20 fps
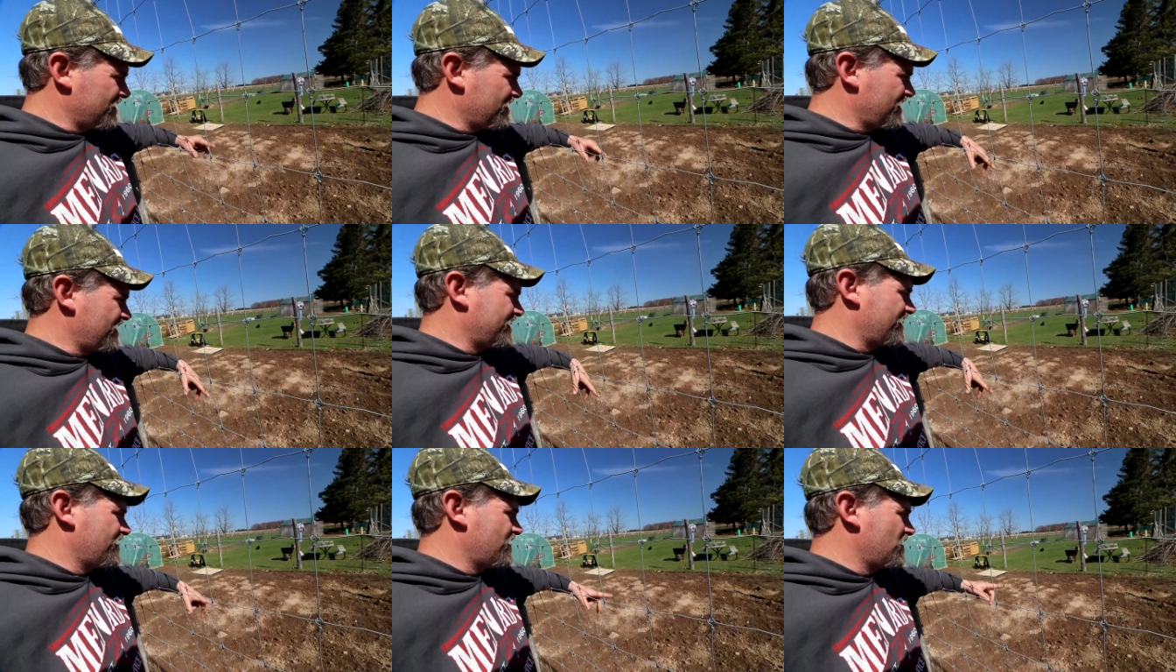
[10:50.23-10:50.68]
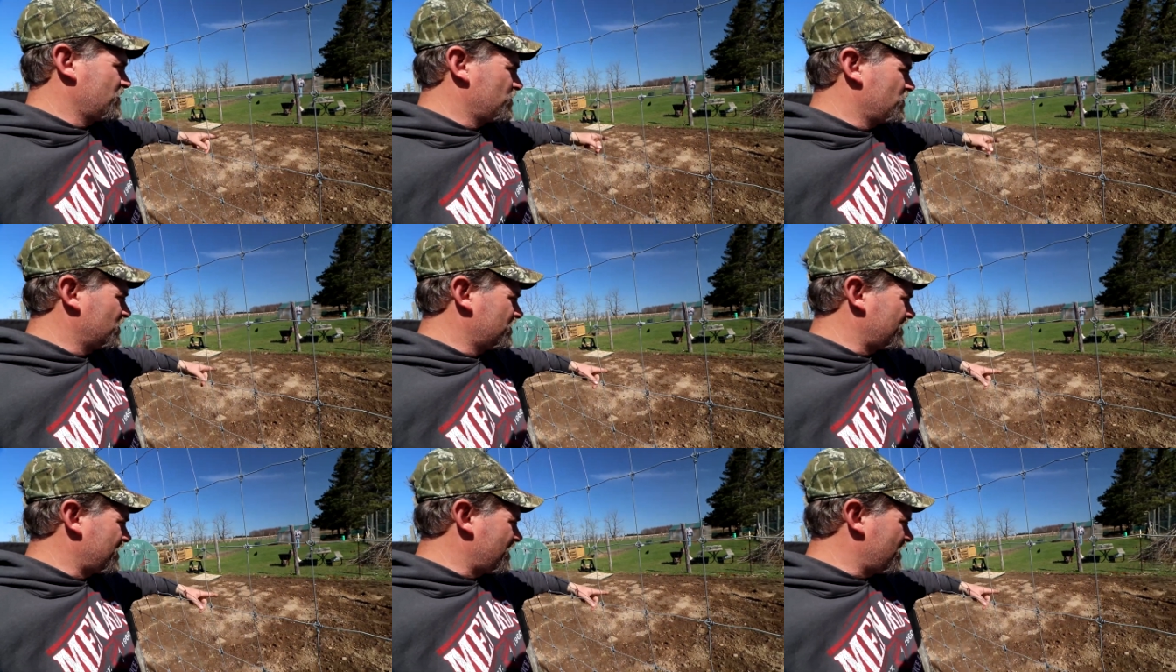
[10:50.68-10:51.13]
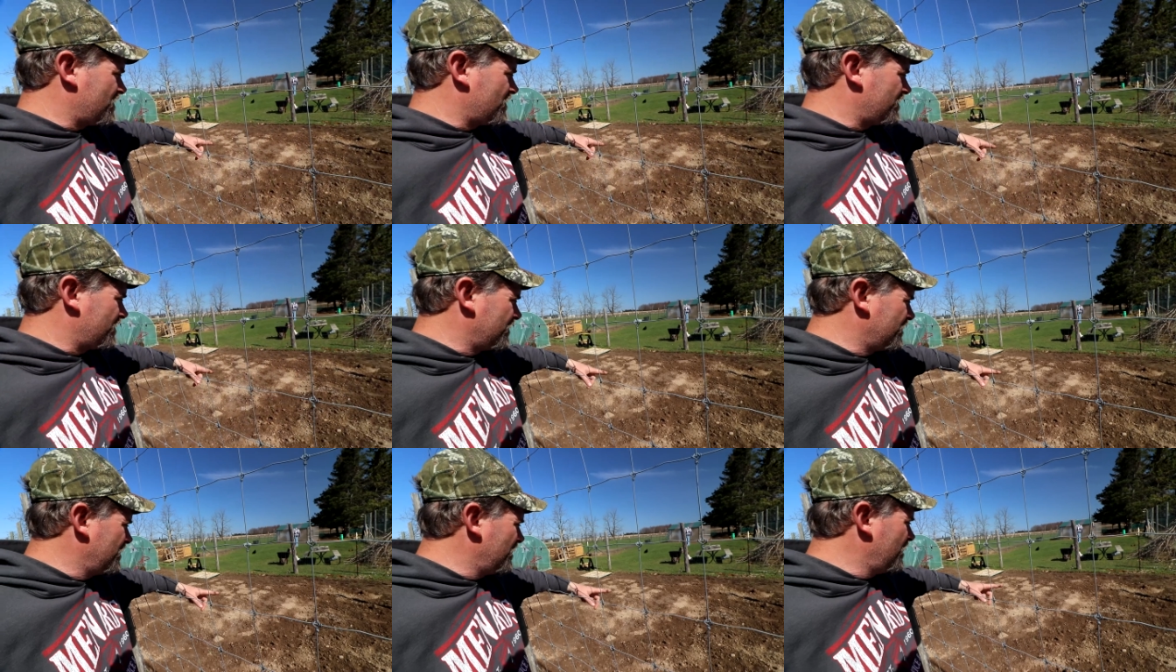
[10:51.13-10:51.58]
laid cardboard
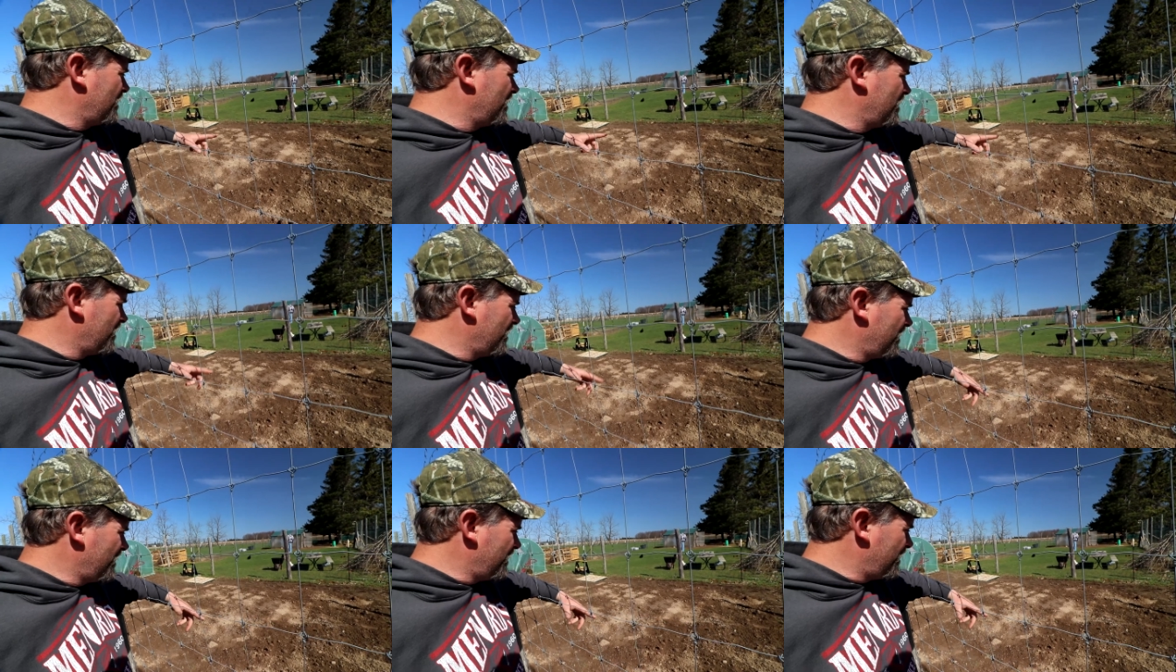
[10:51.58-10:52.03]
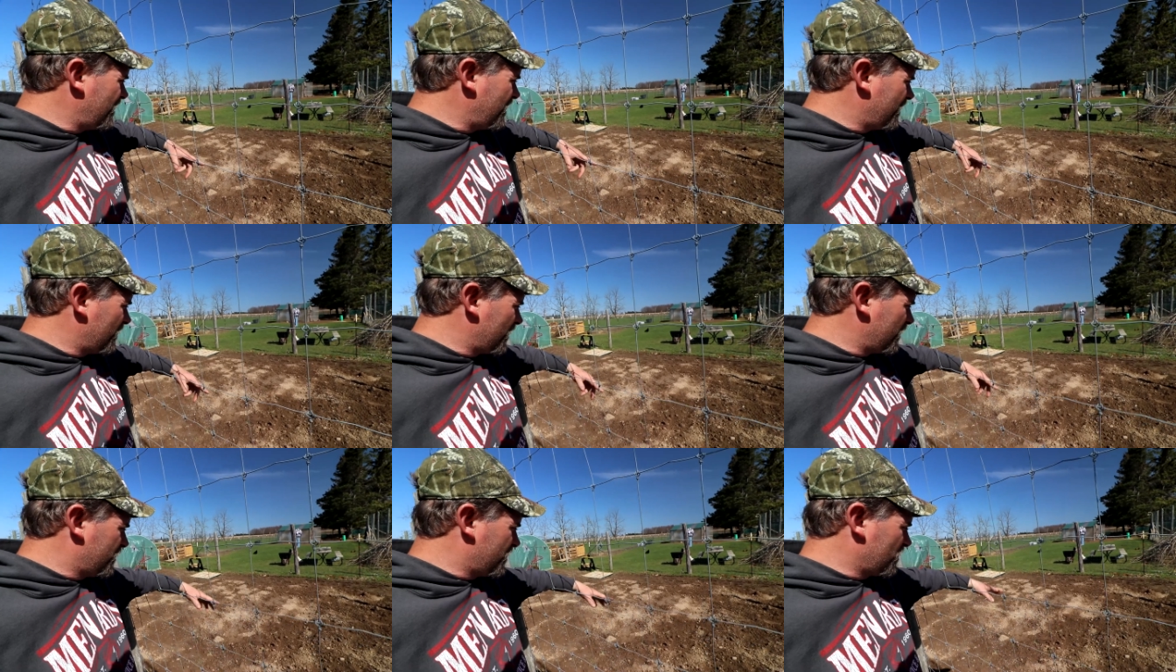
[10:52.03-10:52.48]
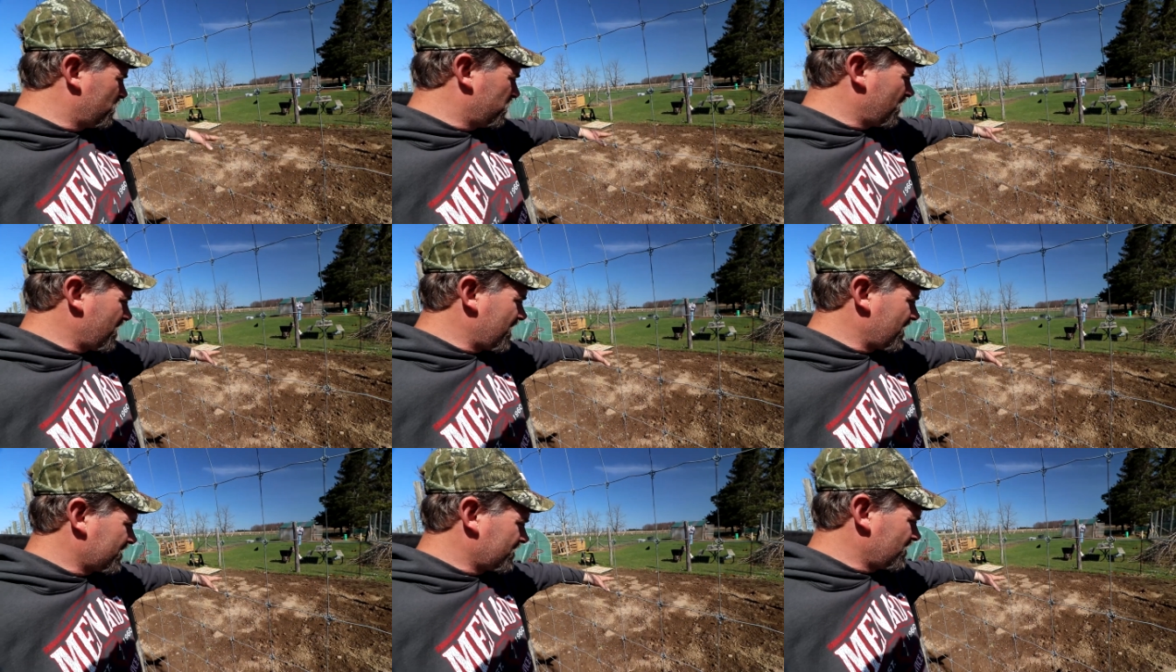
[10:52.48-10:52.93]
down and we put
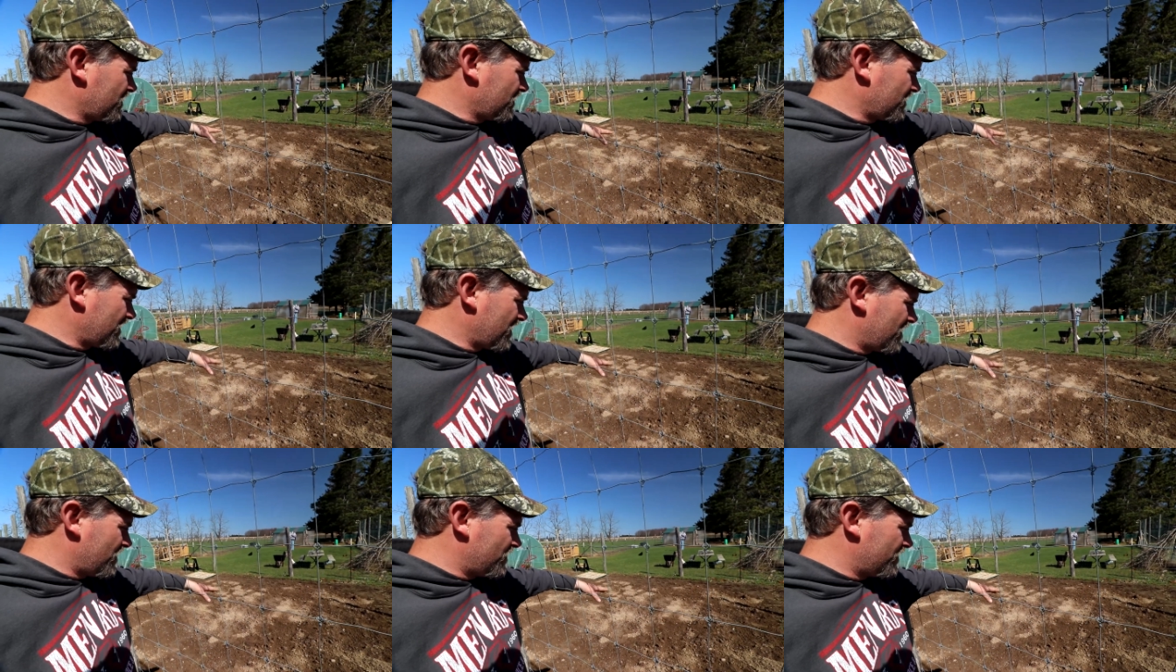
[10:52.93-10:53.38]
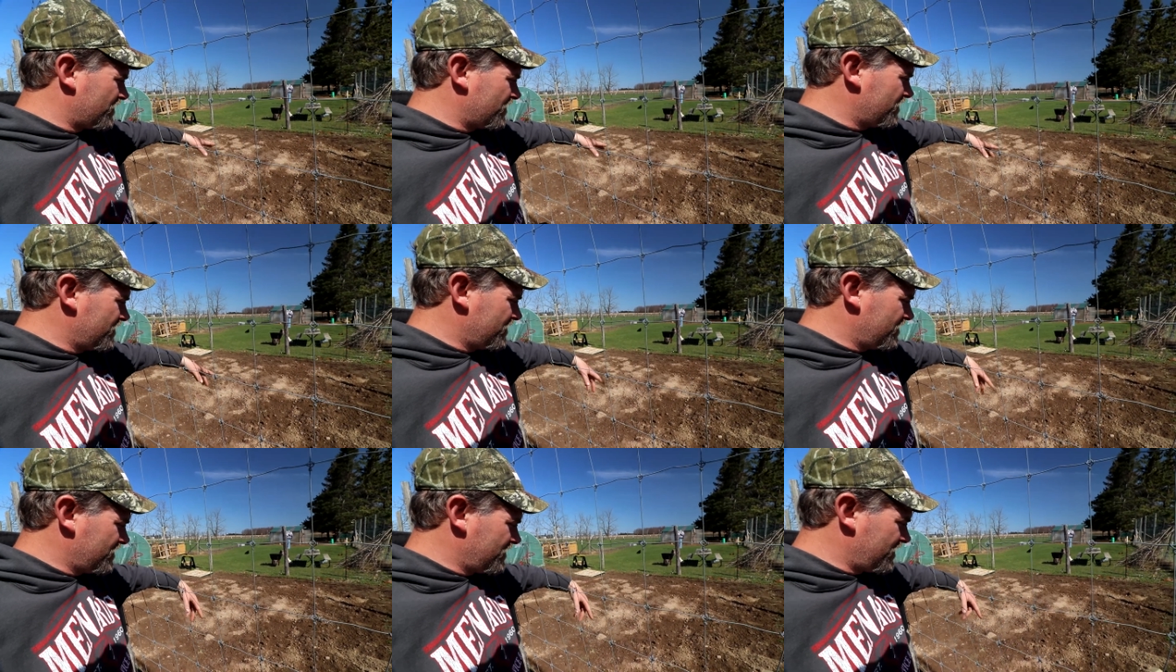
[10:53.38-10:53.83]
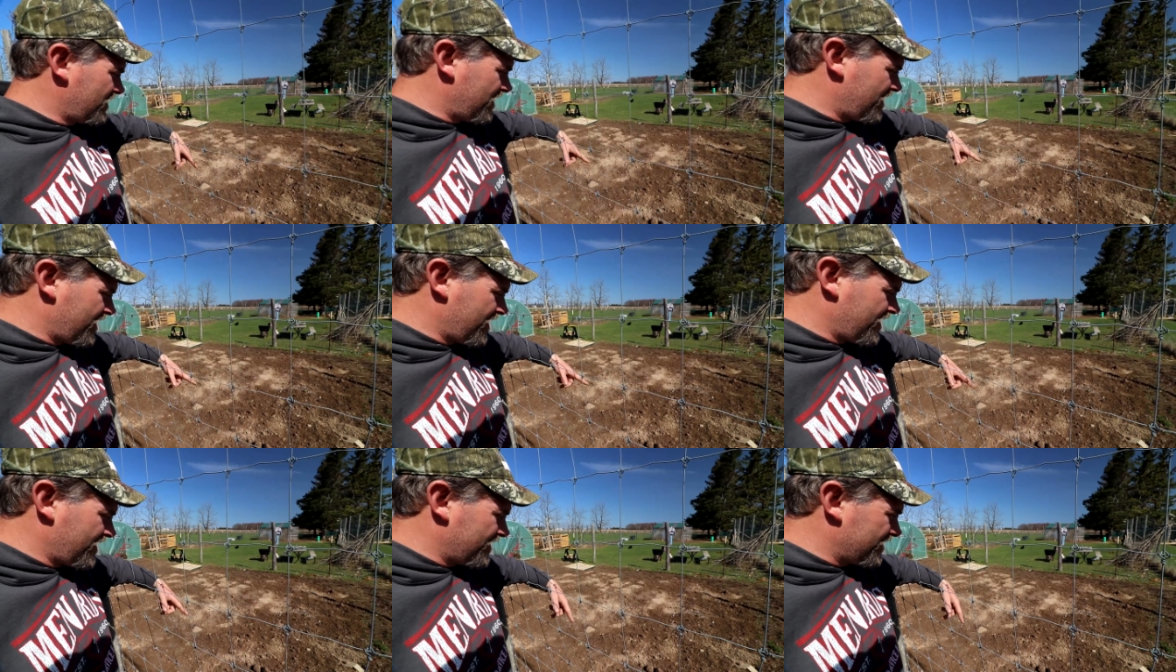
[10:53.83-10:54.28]
black dirt down,
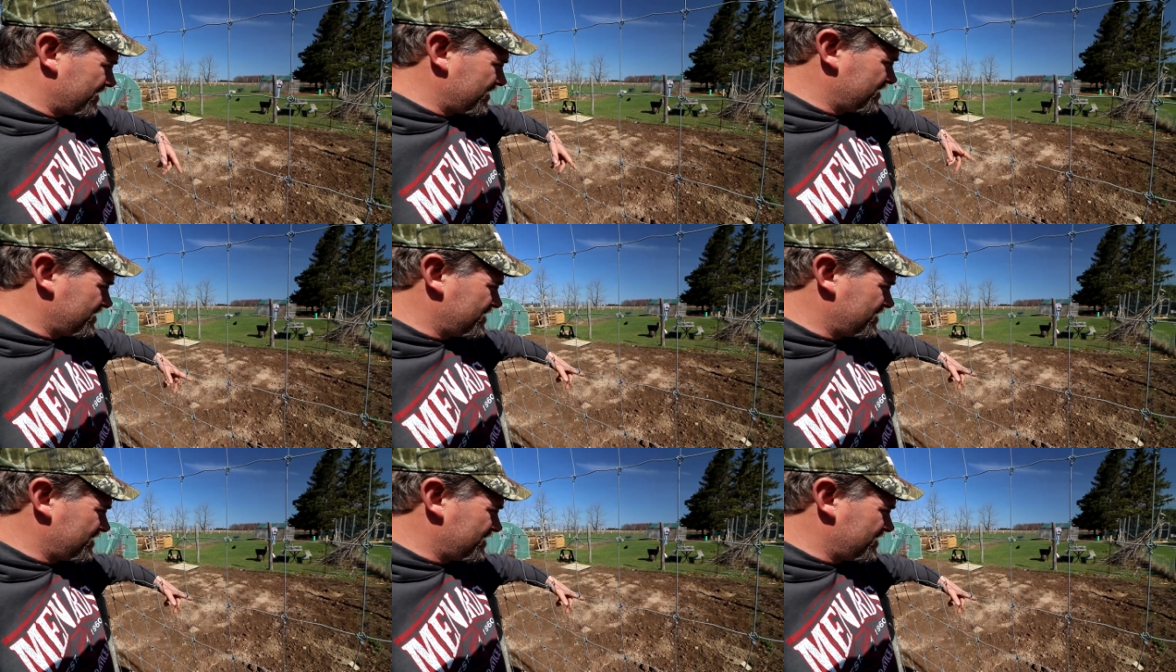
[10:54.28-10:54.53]
and